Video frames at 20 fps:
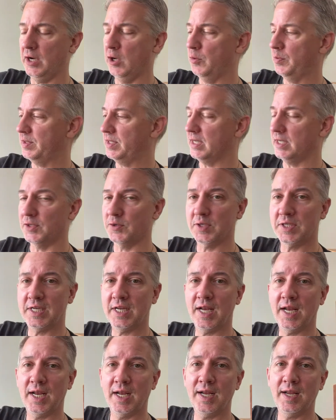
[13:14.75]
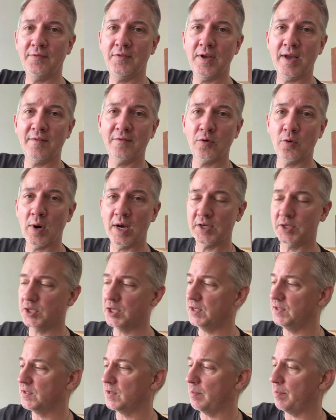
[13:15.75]
I hope it's interesting. If you have
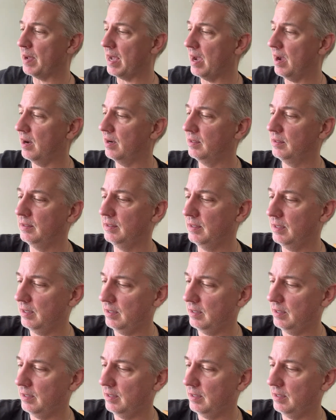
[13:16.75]
questions about